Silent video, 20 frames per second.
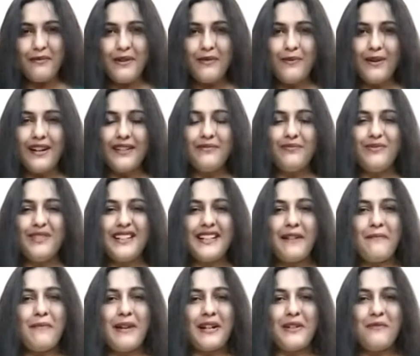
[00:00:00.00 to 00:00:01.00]
everyone,
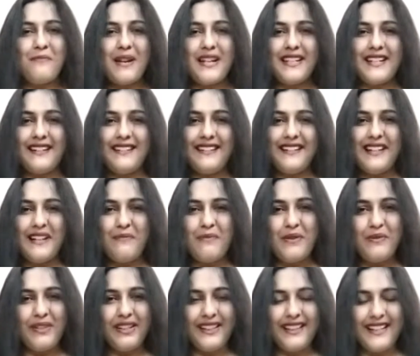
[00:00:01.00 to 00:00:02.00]
welcome back to my channel Real
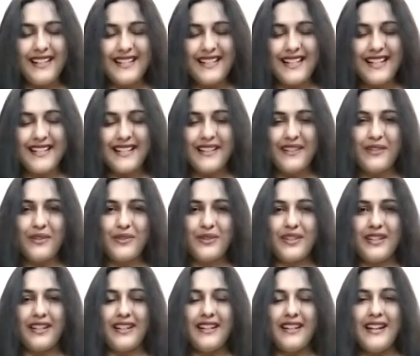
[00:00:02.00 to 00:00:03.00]
Beauty. This is
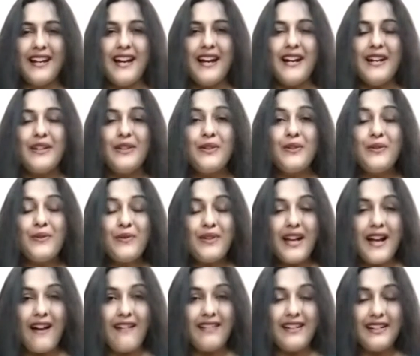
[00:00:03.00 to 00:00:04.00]
Rosni.
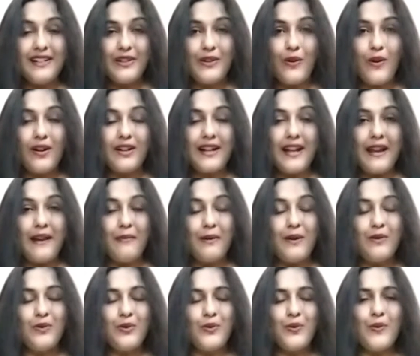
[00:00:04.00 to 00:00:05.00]
Today I will talk
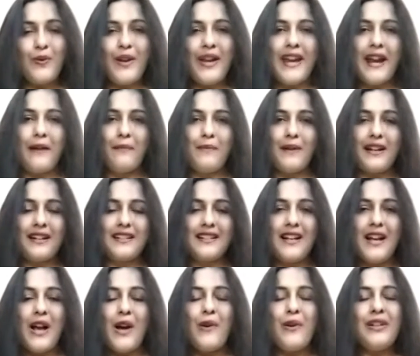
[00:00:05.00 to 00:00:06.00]
about two hair
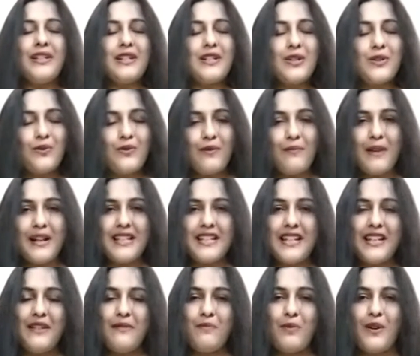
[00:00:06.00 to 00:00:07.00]
packs which is too
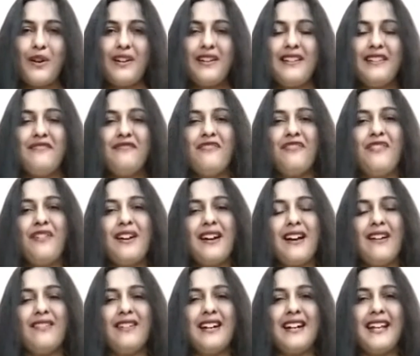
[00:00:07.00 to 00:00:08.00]
much important for
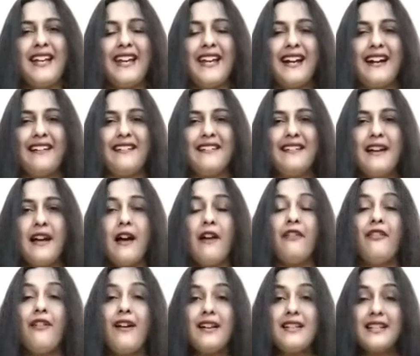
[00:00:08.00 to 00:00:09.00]
our hair.
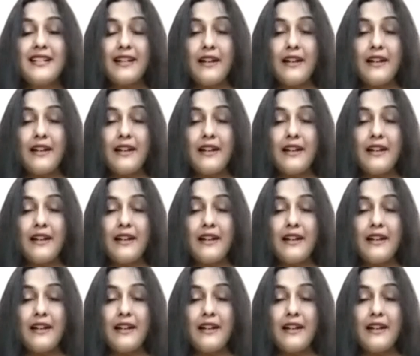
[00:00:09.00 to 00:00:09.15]
First